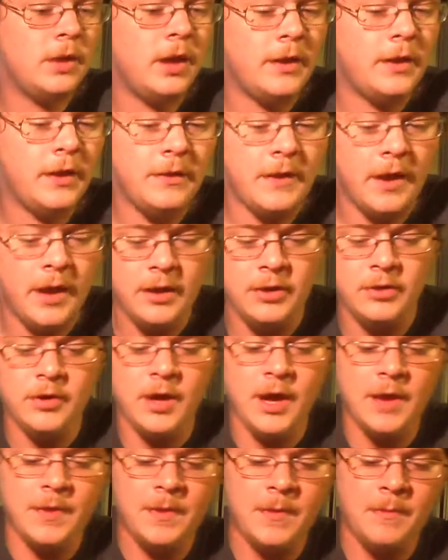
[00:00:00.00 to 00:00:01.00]
And then you
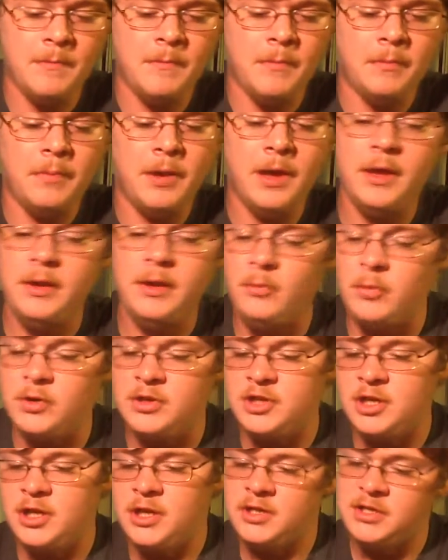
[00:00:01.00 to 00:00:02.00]
get the pin,
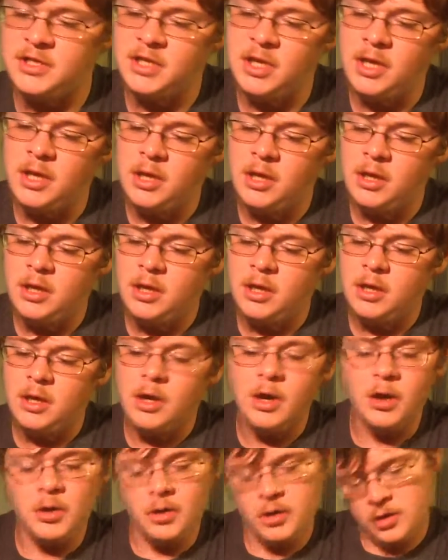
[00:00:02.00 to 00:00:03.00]
which is,
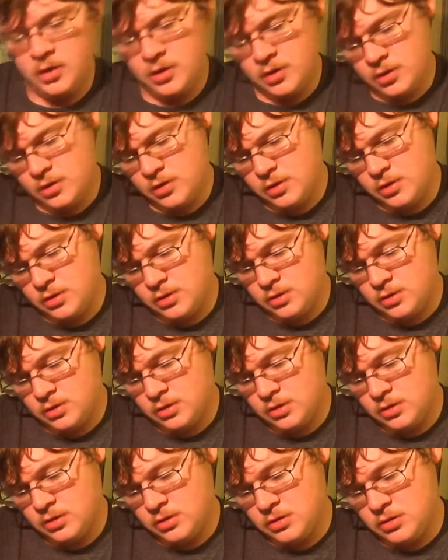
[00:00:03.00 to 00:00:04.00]
uh,
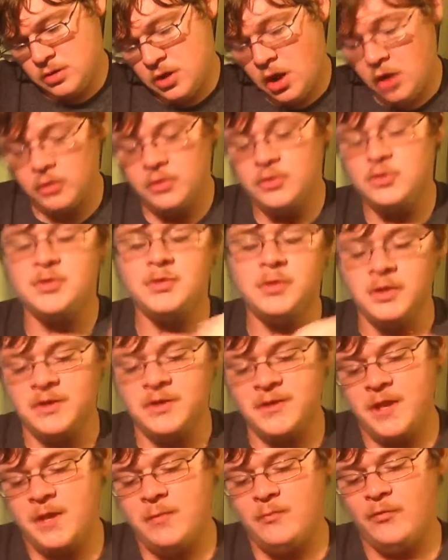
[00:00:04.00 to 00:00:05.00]
oh, the
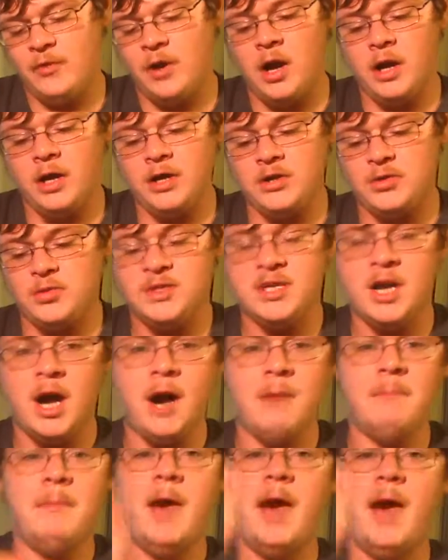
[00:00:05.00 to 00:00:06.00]
theme for August was
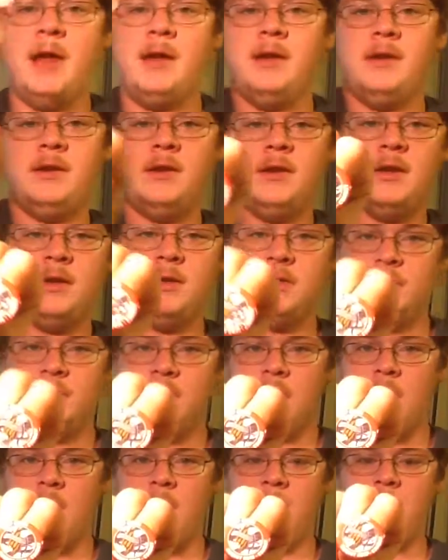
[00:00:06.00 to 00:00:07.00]
combat.
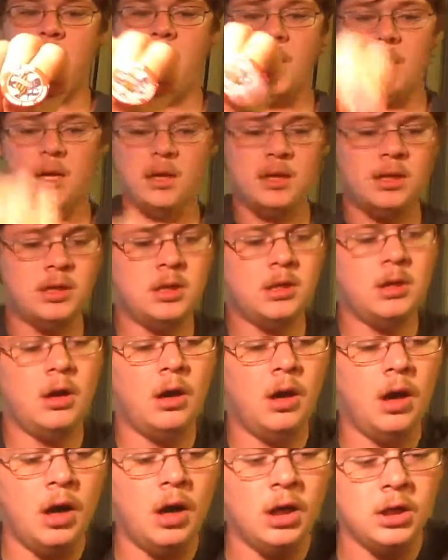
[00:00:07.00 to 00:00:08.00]
Combat,
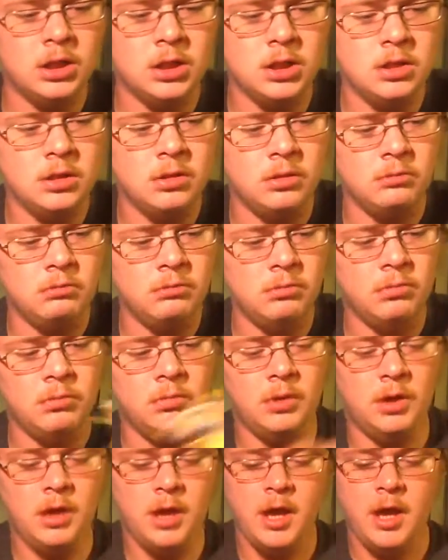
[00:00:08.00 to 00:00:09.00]
awesome.
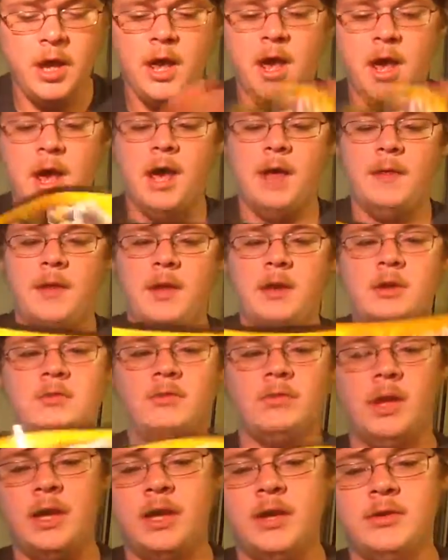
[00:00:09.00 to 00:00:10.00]
And then
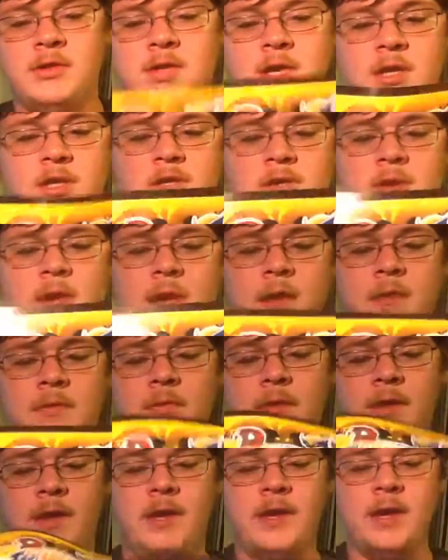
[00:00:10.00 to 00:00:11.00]
you, like you said, you
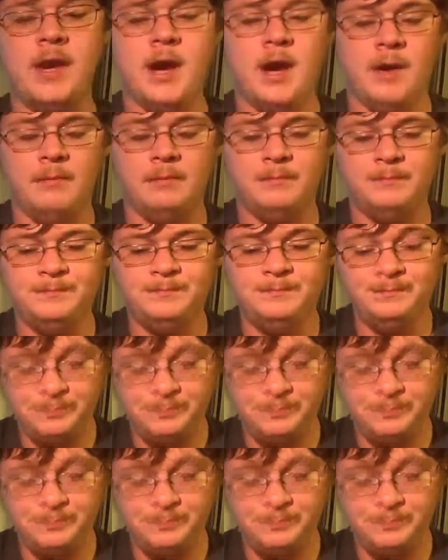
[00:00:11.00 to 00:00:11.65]
get the um,